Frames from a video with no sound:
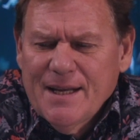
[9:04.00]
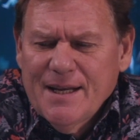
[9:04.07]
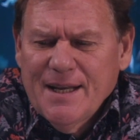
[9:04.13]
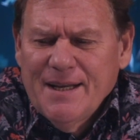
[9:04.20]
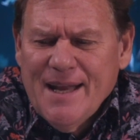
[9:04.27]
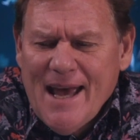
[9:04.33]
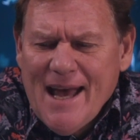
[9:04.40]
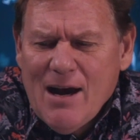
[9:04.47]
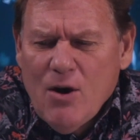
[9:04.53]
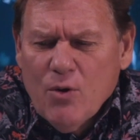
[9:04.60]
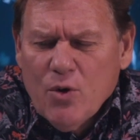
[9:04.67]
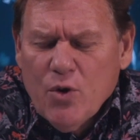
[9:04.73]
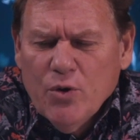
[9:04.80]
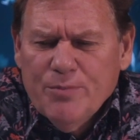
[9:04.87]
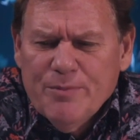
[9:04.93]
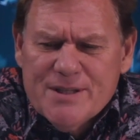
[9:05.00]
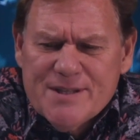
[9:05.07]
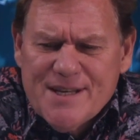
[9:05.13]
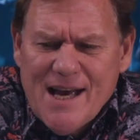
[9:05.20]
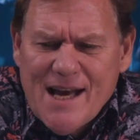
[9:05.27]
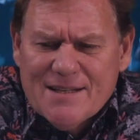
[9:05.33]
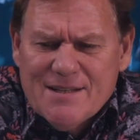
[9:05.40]
now Goldman
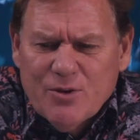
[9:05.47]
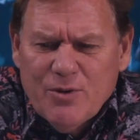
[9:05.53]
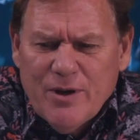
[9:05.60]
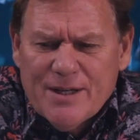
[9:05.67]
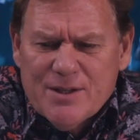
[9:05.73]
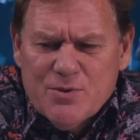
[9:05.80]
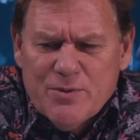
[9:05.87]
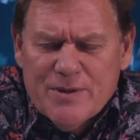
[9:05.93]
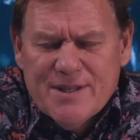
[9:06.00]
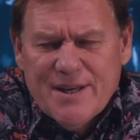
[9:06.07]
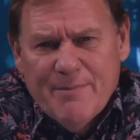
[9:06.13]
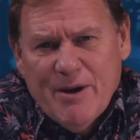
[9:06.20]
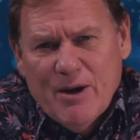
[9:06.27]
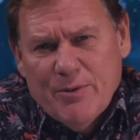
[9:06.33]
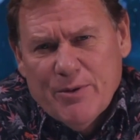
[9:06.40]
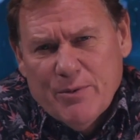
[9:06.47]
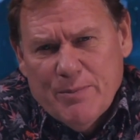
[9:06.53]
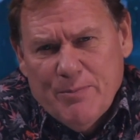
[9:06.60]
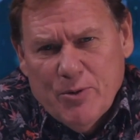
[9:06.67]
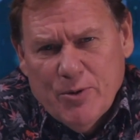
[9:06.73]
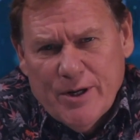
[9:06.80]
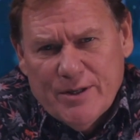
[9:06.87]
Sachs and Credit Suisse came out with a
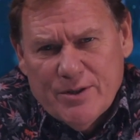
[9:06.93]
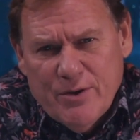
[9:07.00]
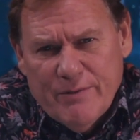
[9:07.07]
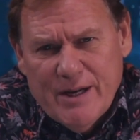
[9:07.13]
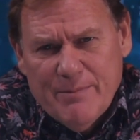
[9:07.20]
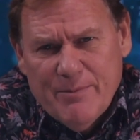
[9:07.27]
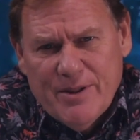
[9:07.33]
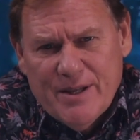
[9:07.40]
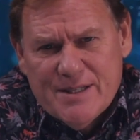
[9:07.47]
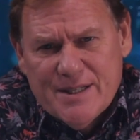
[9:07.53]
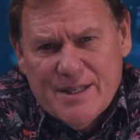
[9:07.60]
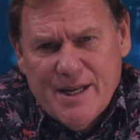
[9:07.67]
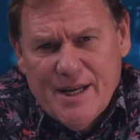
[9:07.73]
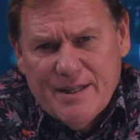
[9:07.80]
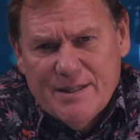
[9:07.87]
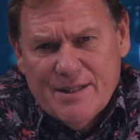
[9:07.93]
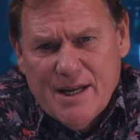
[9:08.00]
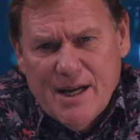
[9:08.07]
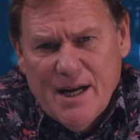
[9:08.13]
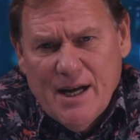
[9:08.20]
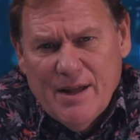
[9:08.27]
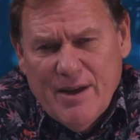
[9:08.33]
report in November that said
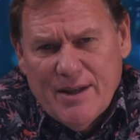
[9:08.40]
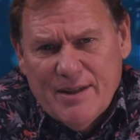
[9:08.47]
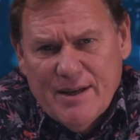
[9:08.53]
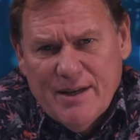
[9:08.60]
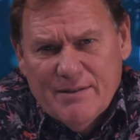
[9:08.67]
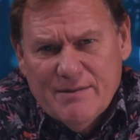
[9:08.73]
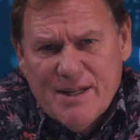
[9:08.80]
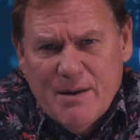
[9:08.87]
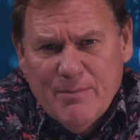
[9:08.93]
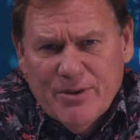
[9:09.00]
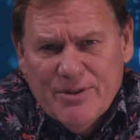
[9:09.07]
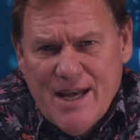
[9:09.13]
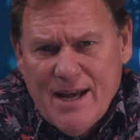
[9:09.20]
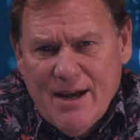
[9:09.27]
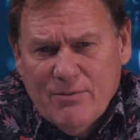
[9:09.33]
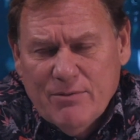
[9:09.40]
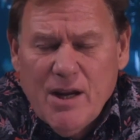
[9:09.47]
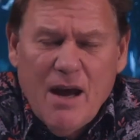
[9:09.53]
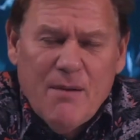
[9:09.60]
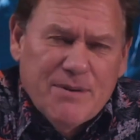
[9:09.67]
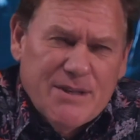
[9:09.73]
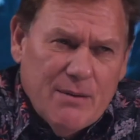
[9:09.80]
that they
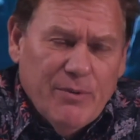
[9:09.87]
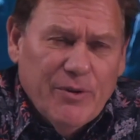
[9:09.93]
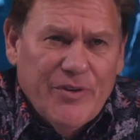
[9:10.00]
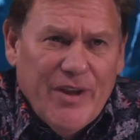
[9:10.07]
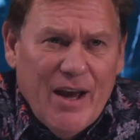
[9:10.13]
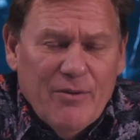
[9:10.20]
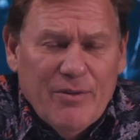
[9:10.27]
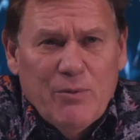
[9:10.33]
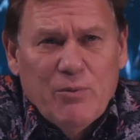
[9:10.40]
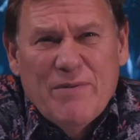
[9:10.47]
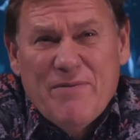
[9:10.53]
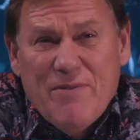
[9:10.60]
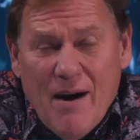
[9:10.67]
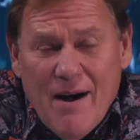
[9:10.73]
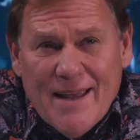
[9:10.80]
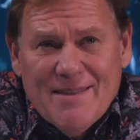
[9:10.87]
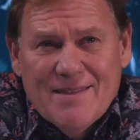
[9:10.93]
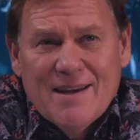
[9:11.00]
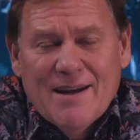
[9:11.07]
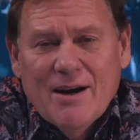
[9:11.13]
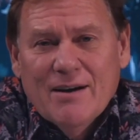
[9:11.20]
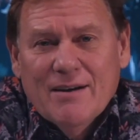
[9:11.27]
not doubled down, they refined
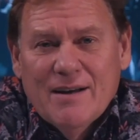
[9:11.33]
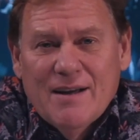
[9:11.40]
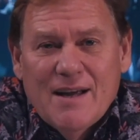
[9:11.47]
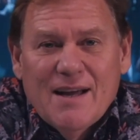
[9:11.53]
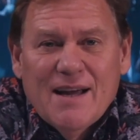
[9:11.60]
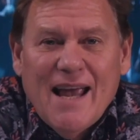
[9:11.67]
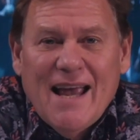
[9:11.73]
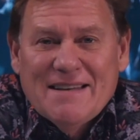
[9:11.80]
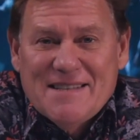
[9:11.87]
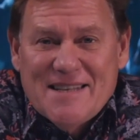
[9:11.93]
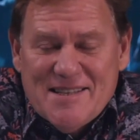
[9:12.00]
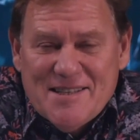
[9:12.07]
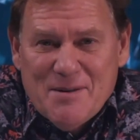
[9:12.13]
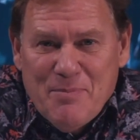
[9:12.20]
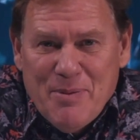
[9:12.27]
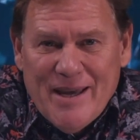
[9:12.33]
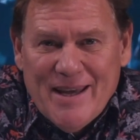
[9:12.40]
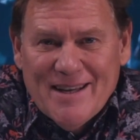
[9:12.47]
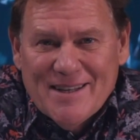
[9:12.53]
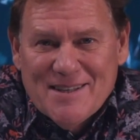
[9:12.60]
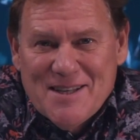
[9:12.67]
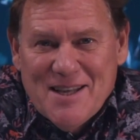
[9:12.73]
their
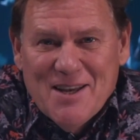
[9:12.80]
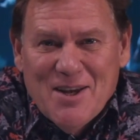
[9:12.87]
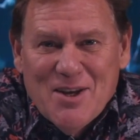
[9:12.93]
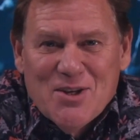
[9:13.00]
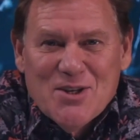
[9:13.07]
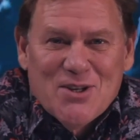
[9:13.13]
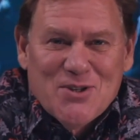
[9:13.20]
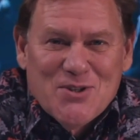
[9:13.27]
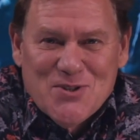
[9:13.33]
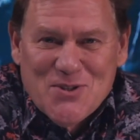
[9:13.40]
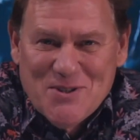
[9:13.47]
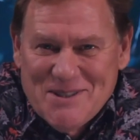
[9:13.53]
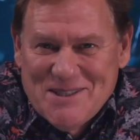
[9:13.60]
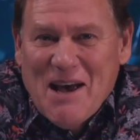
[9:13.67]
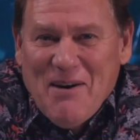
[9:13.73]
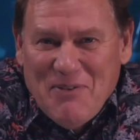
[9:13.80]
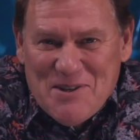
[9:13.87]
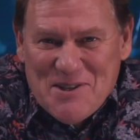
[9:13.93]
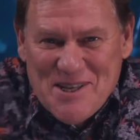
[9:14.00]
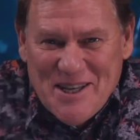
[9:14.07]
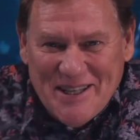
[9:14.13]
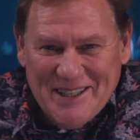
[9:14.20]
anticipated
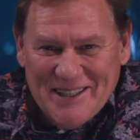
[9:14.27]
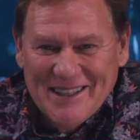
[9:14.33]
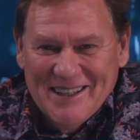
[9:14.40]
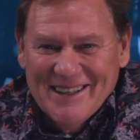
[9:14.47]
deficit,